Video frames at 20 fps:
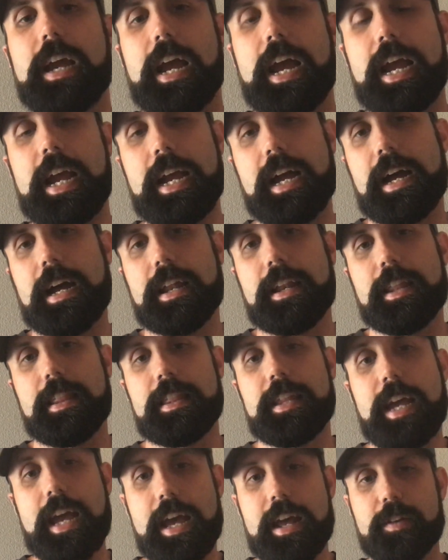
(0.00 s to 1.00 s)
And
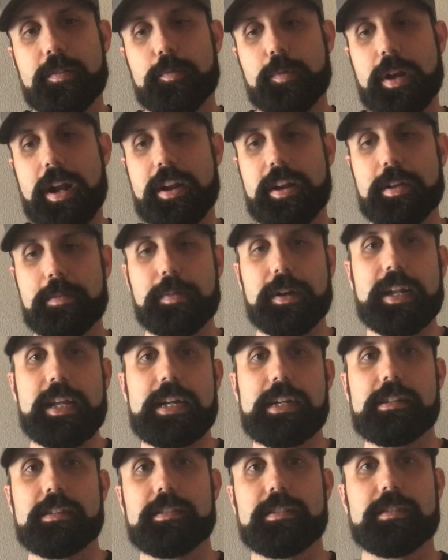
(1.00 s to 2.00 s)
then when anybody
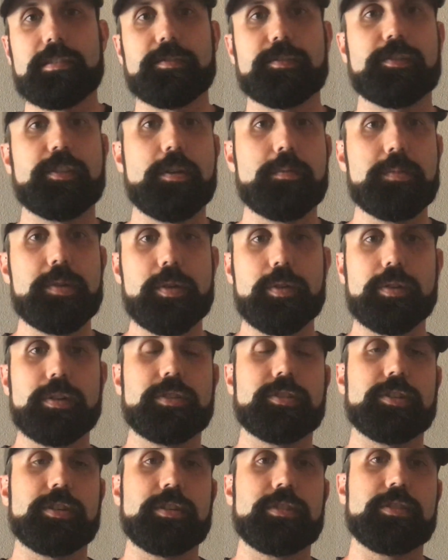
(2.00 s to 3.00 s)
else from your
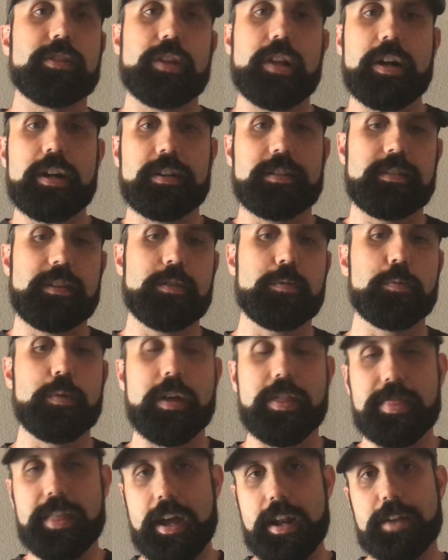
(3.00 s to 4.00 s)
church logs in
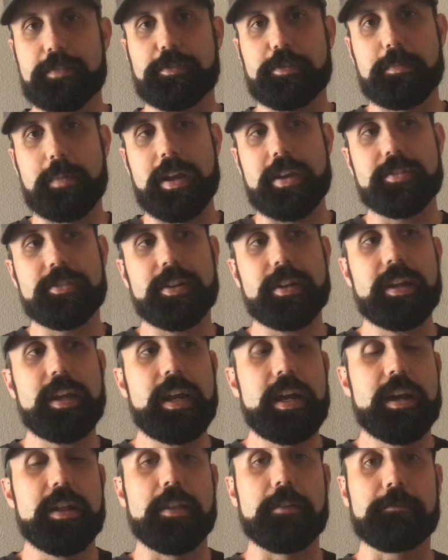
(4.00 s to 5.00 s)
with that information,
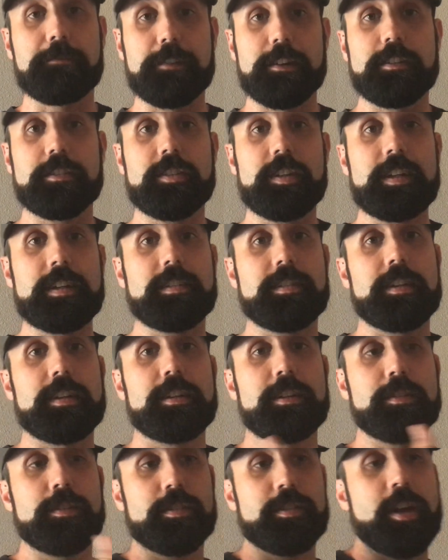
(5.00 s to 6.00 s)
the first thing it's going
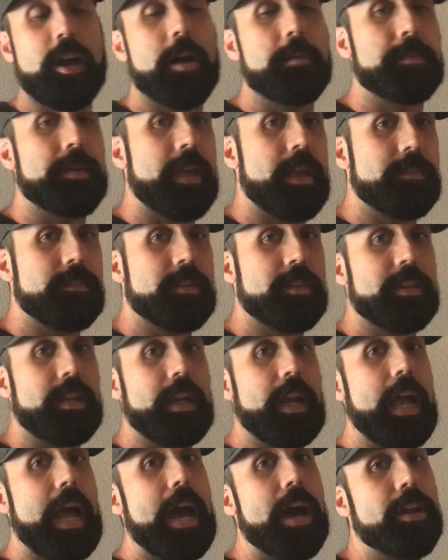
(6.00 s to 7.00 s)
to do is copy
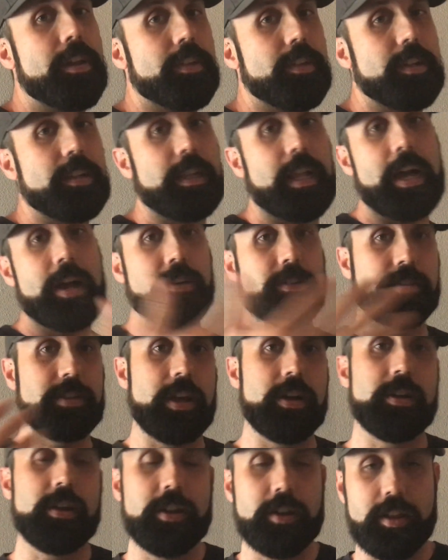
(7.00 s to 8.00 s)
everything out of the cloud
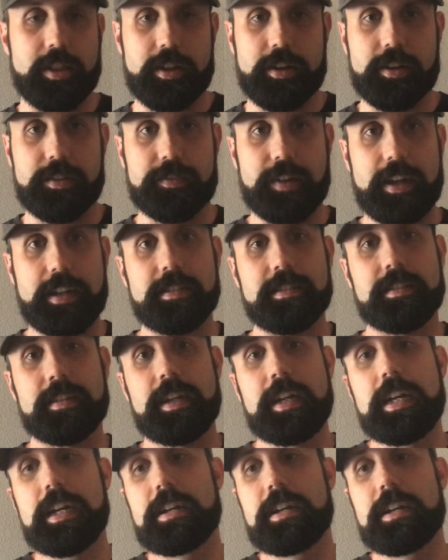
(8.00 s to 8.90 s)
down onto their device.